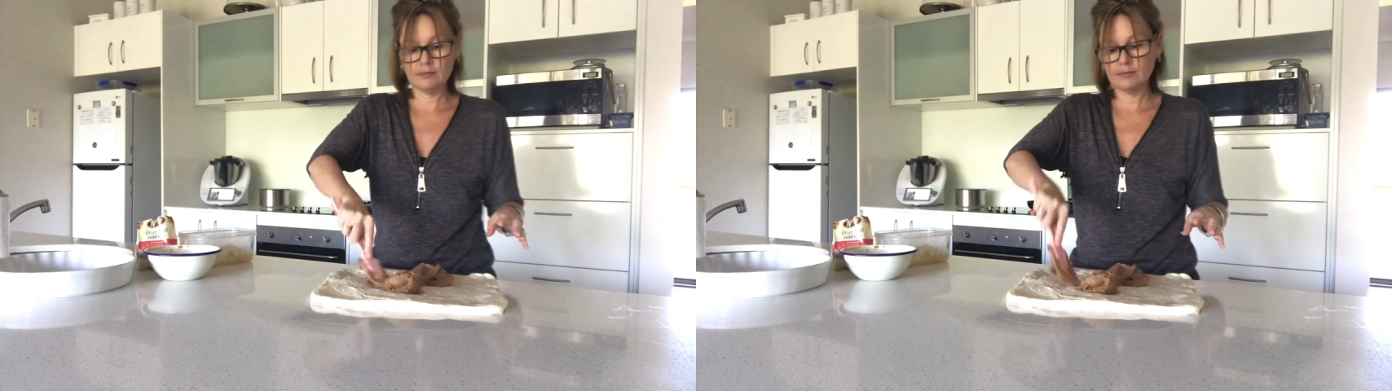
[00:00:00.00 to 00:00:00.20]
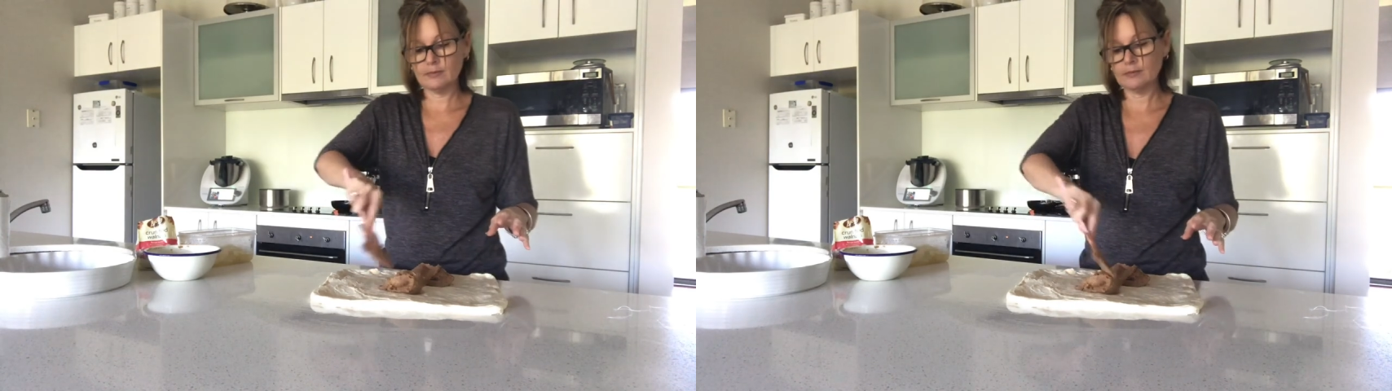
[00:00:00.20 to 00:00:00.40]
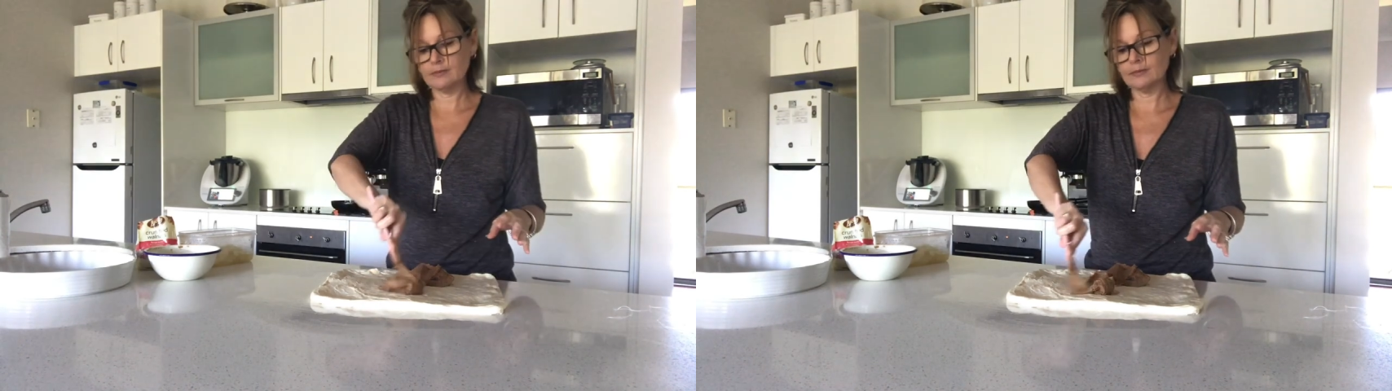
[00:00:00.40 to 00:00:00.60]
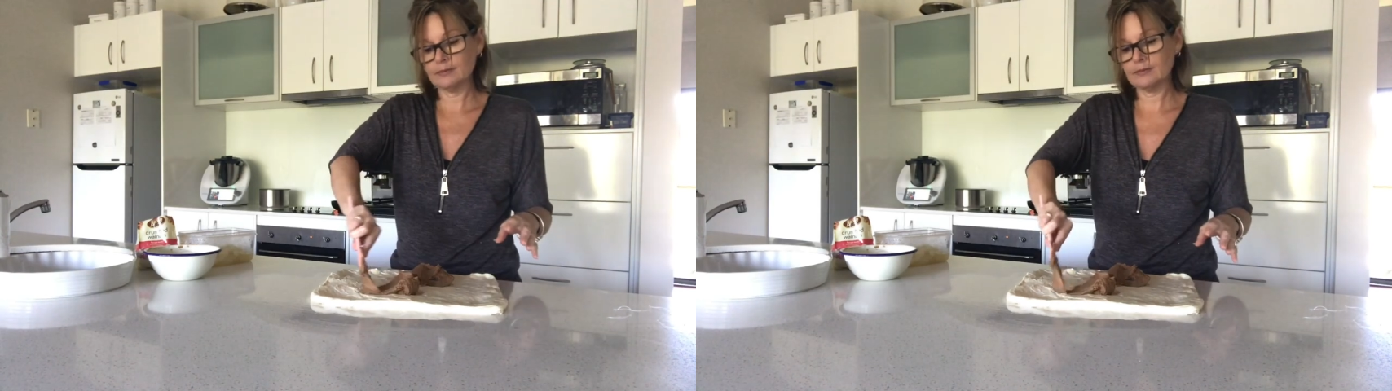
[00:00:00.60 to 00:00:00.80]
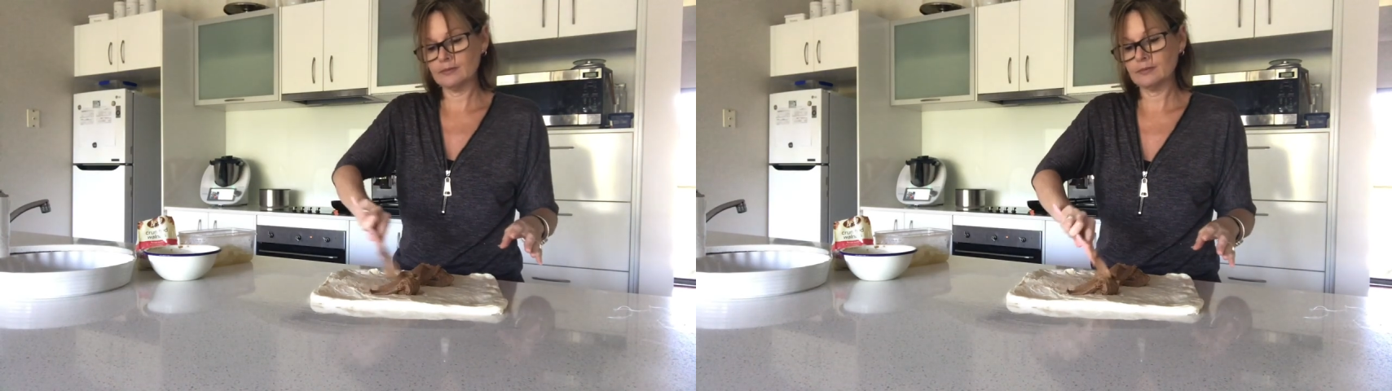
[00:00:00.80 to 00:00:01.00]

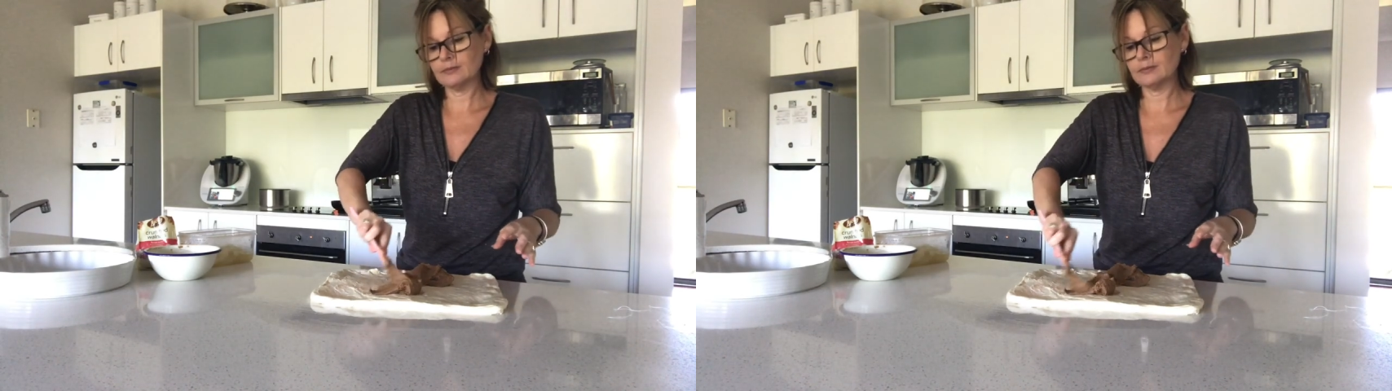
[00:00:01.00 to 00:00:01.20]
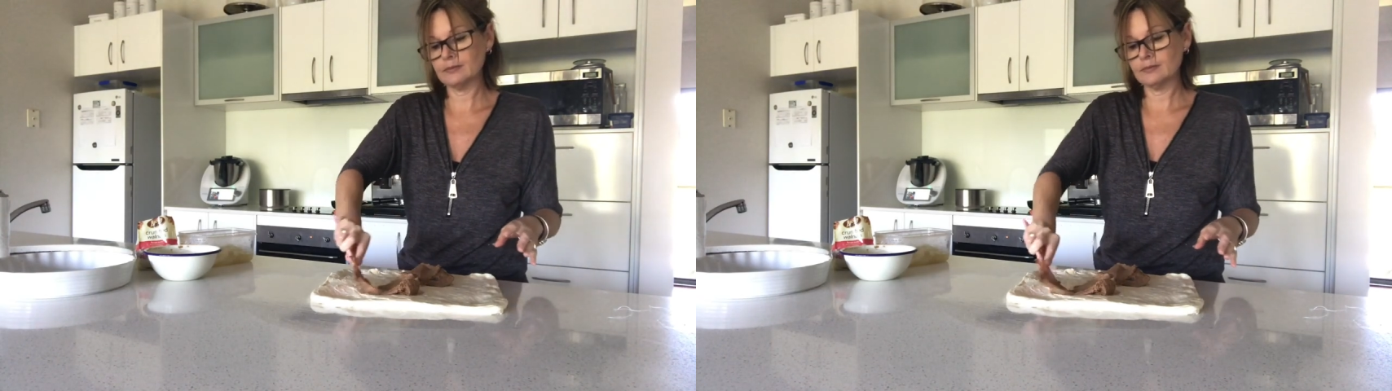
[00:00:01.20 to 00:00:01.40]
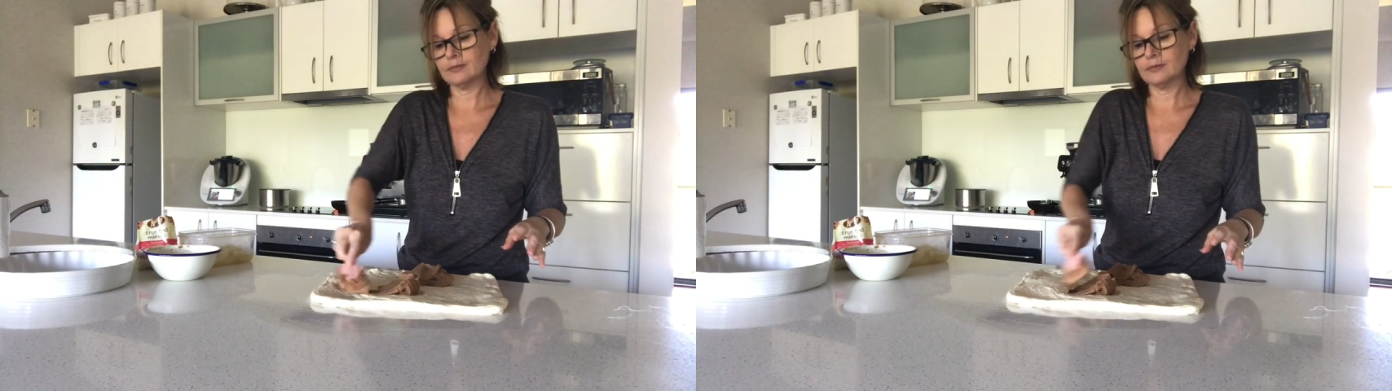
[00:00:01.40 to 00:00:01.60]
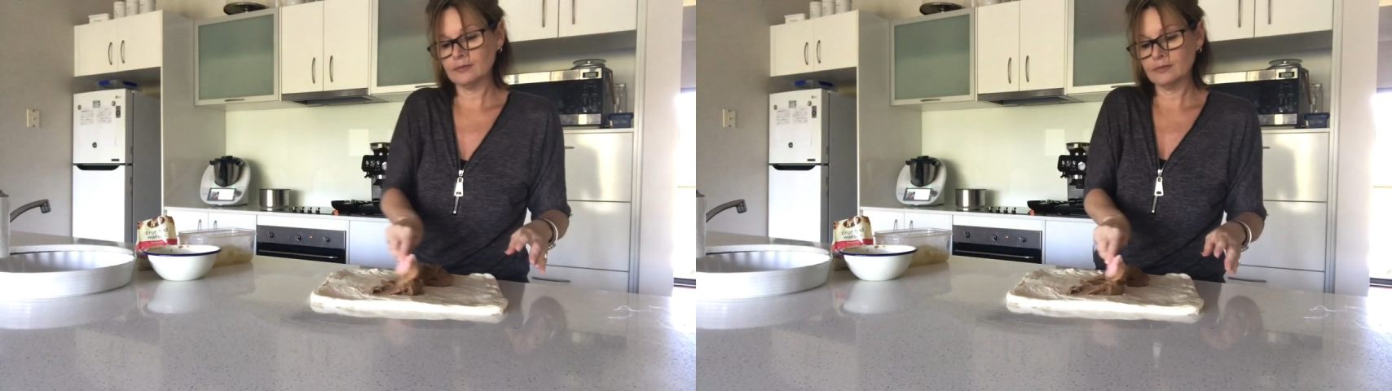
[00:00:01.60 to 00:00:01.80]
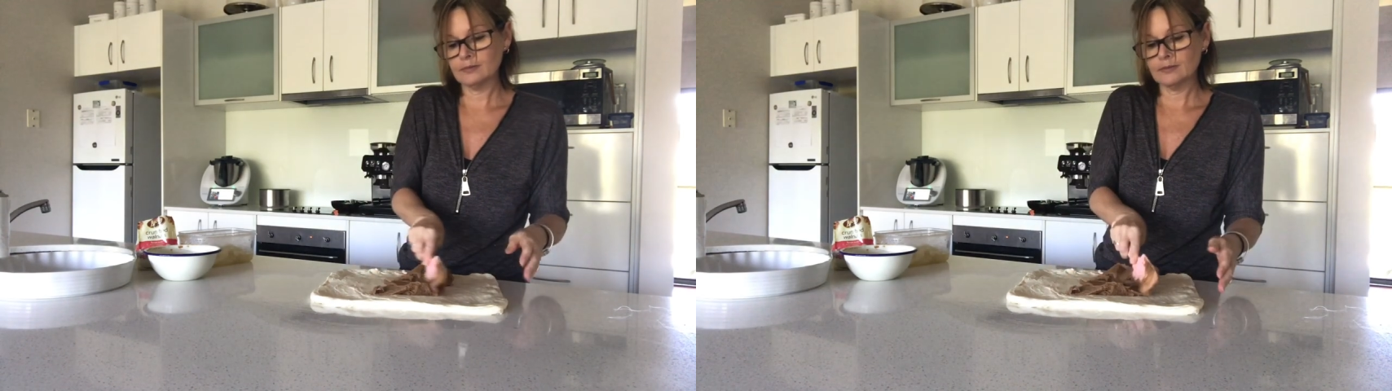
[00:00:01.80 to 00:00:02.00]

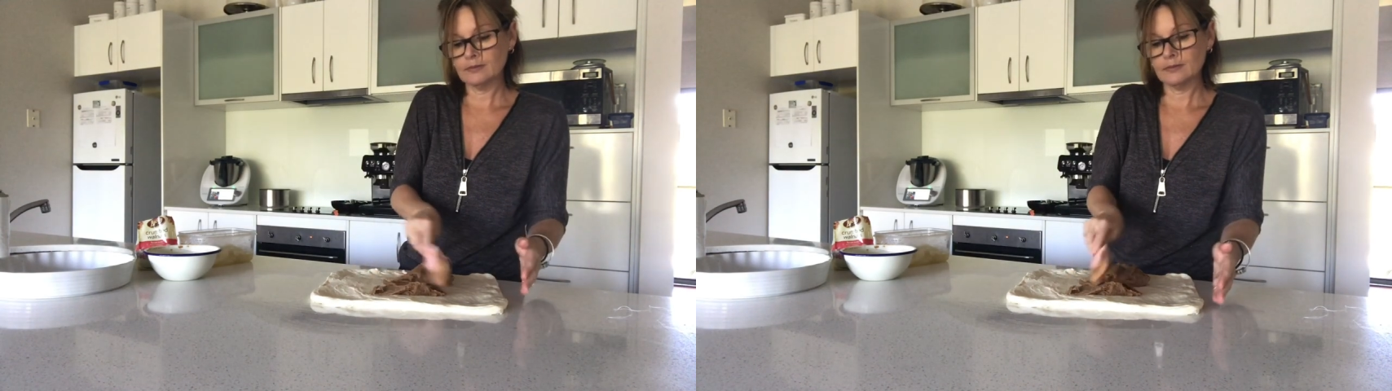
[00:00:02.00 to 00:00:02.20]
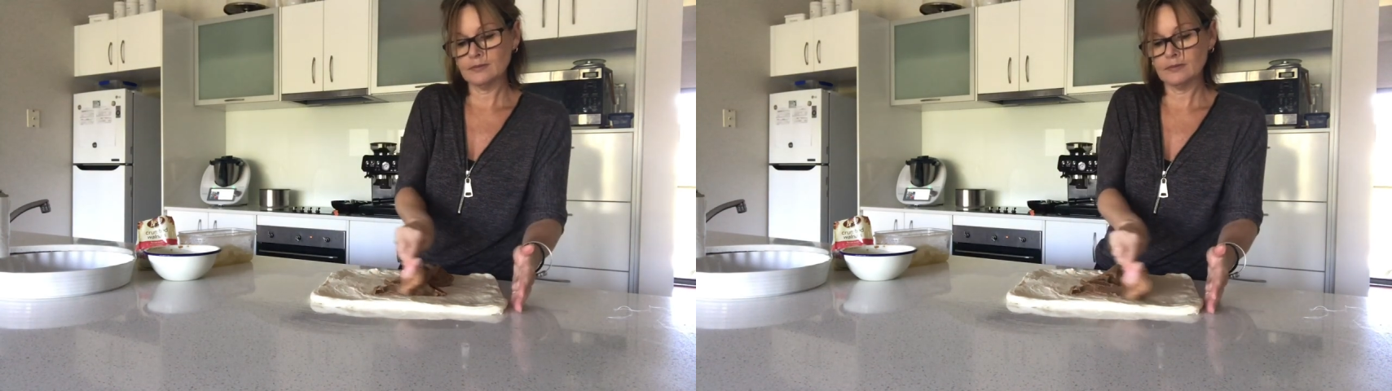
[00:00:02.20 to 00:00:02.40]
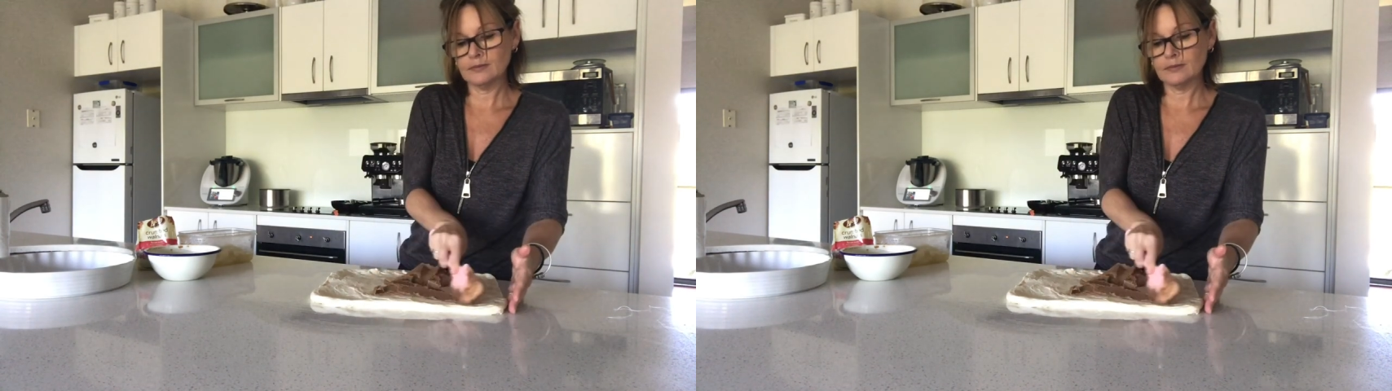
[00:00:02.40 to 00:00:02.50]
[no speech]